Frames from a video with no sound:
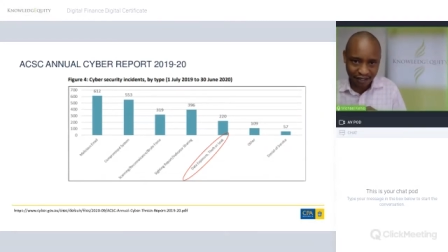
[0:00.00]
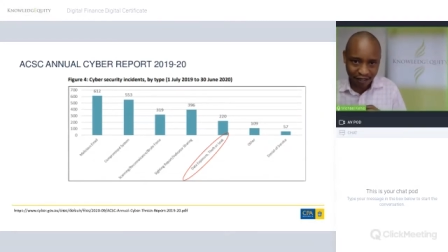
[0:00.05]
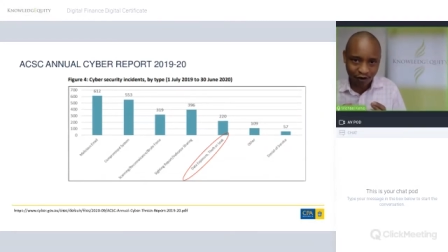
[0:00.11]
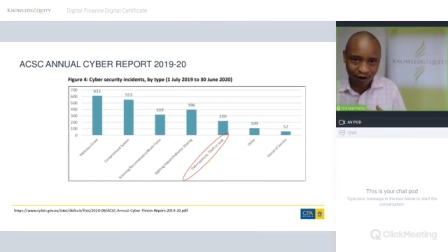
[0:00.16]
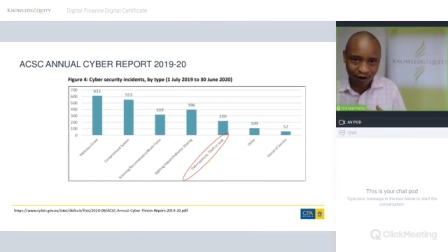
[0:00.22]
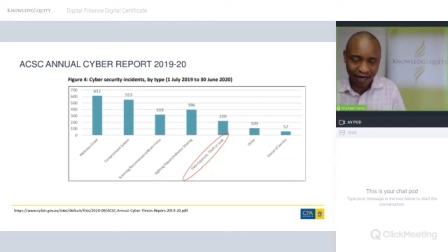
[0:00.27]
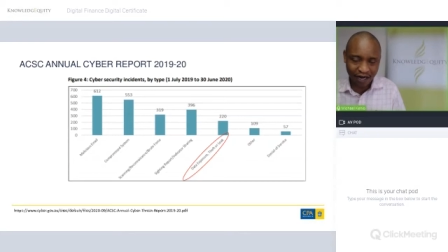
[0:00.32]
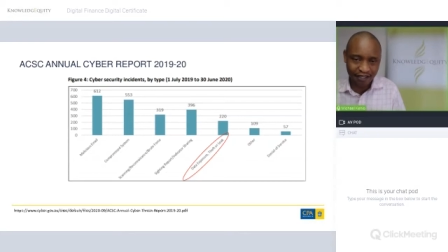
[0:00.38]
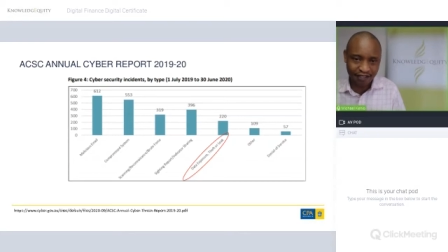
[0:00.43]
the
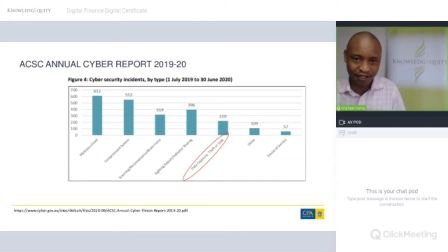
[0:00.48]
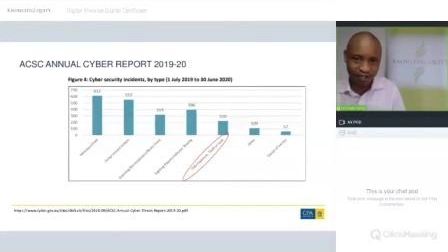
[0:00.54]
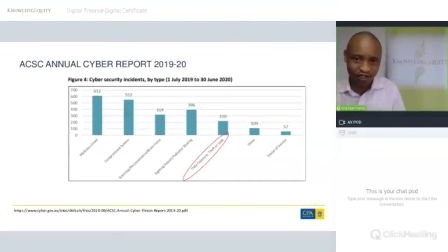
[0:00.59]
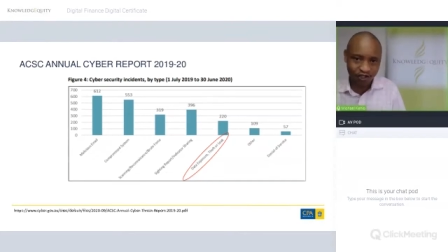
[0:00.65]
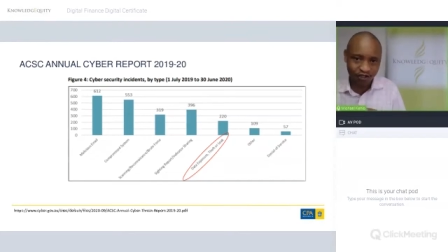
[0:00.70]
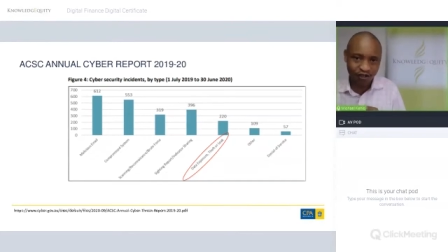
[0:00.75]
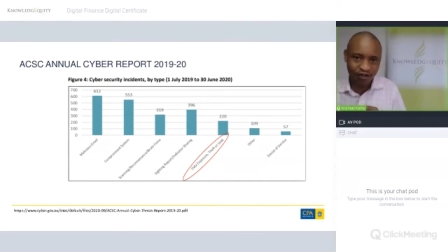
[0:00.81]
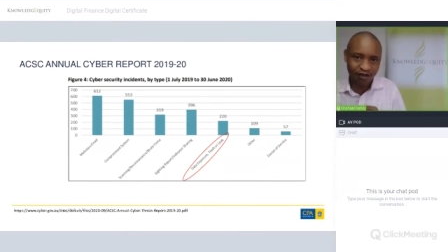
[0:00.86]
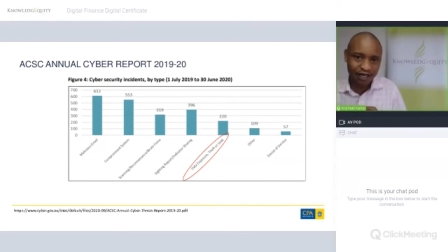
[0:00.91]

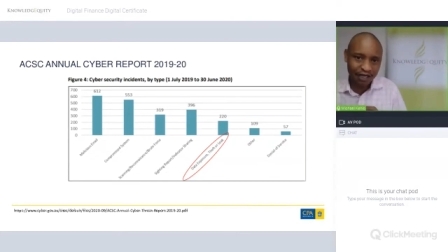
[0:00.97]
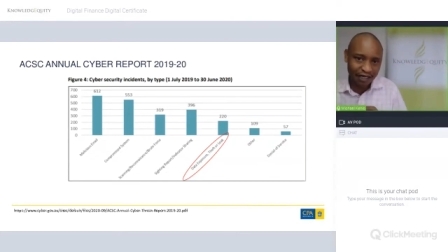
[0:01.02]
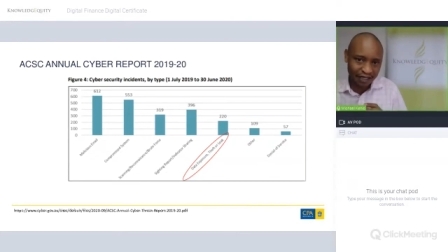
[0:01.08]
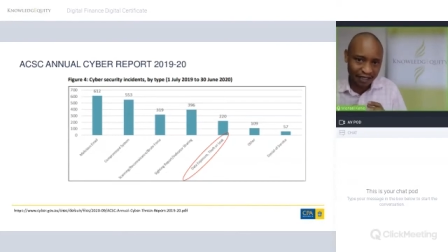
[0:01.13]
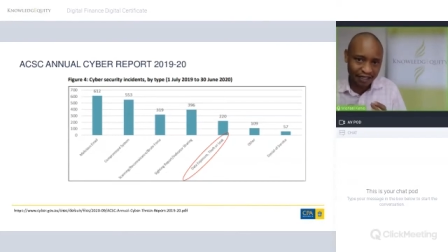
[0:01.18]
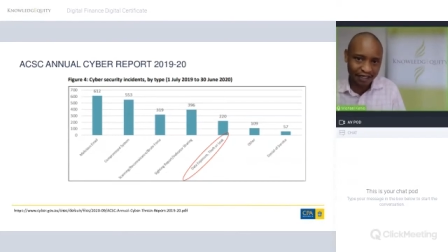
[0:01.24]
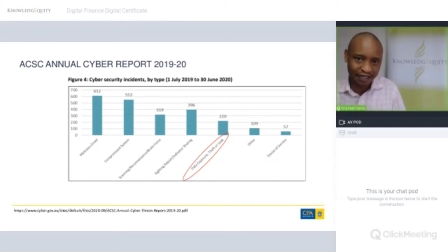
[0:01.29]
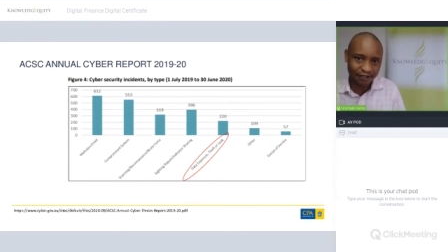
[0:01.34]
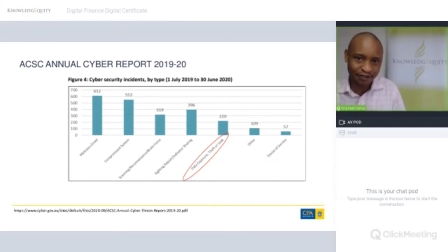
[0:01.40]
organization
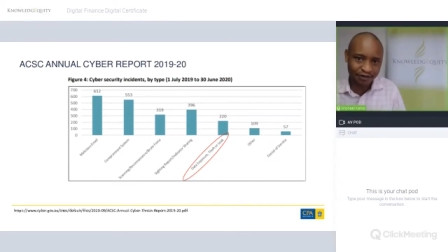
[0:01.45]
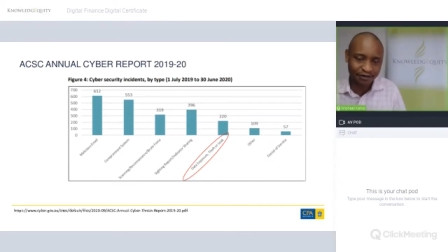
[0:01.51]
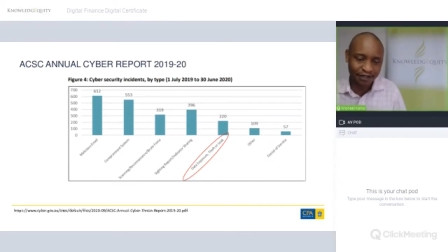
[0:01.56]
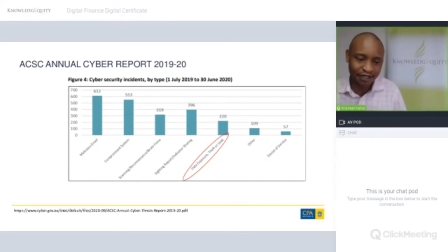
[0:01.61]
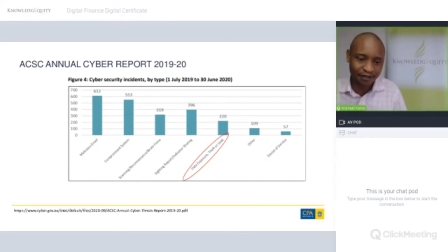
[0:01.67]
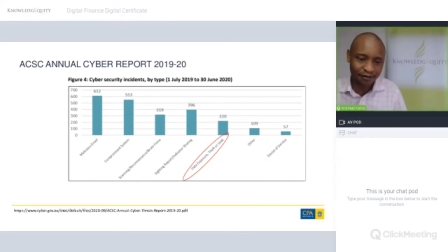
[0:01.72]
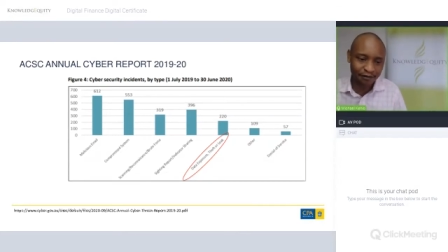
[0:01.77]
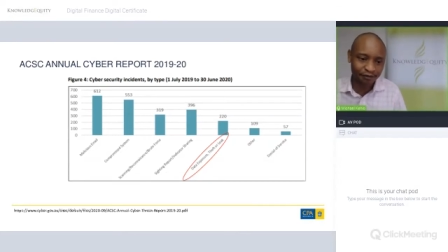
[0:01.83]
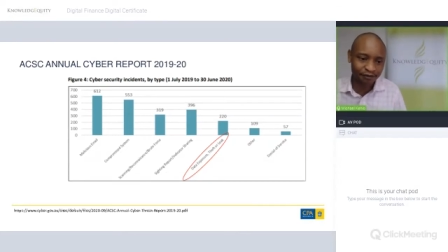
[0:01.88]
deals
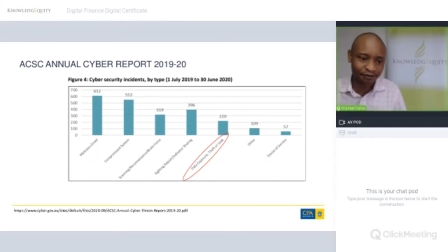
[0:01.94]
with.